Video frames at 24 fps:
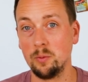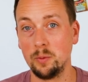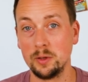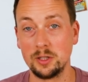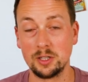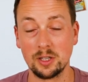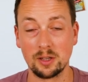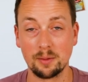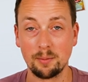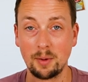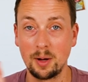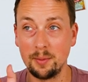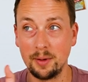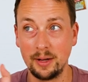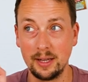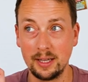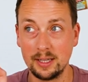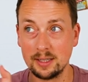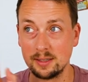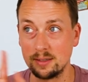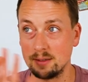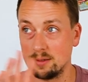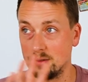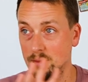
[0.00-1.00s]
which at the moment
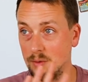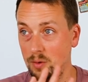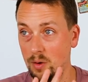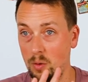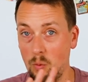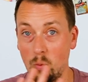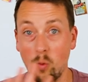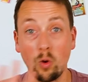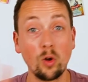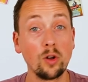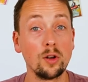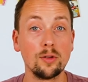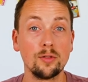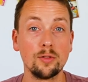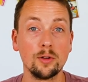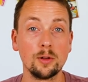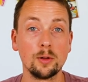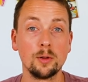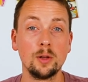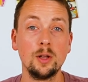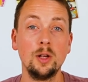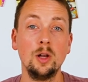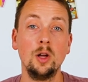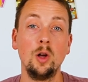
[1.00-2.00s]
is
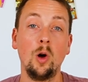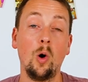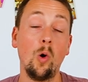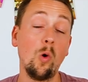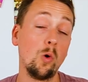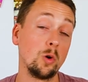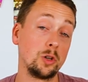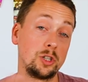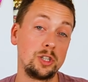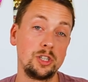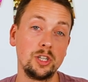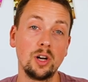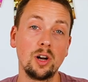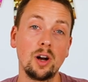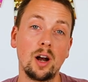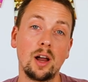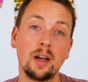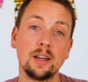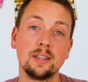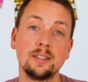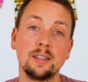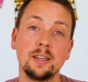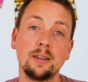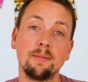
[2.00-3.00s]
wonderful, or studio
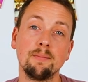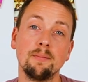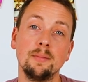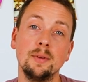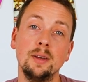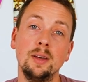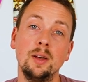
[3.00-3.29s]
lighting.